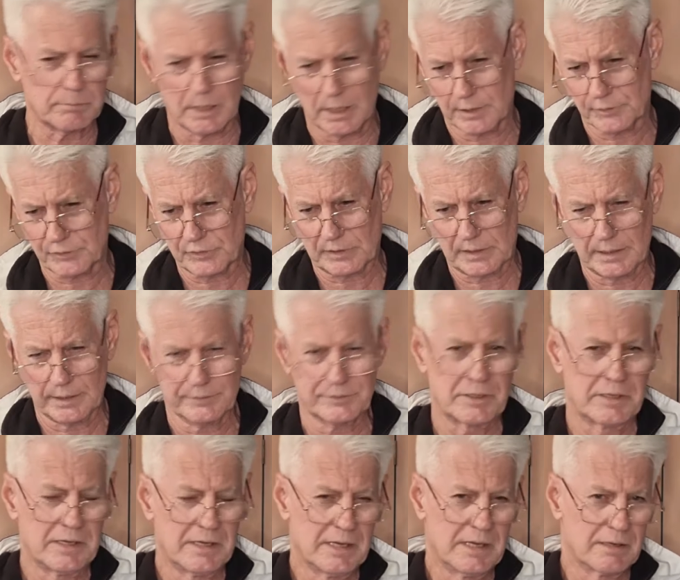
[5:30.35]
martial arts,
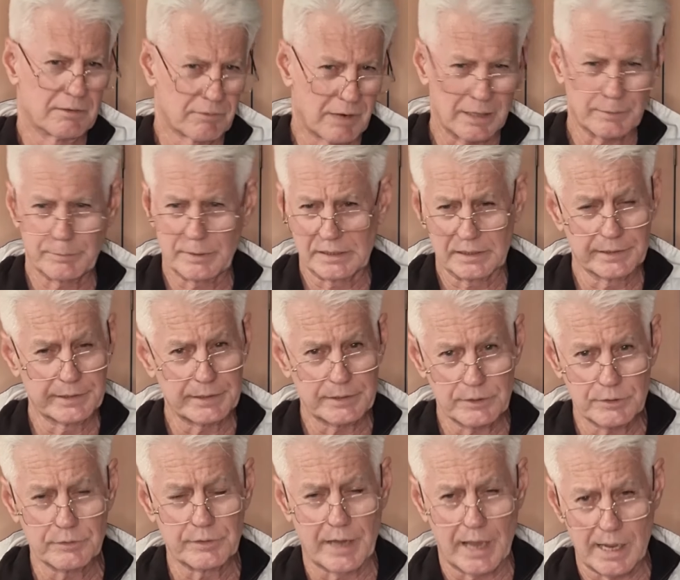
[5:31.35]
rugby league,
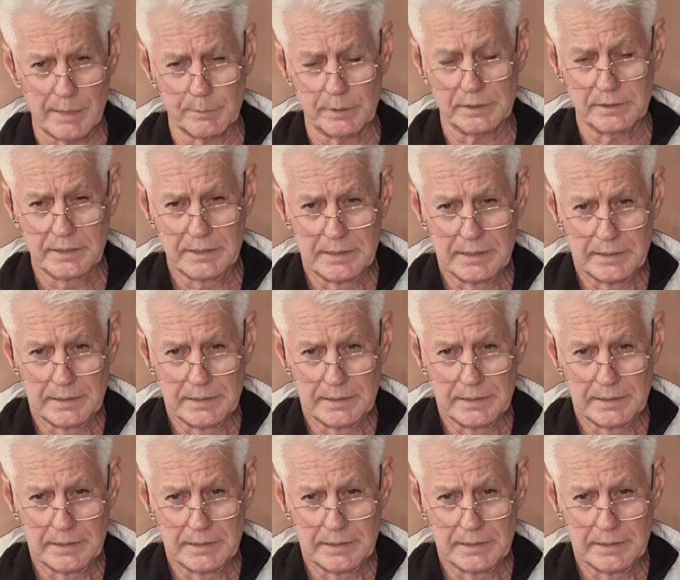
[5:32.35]
you name it.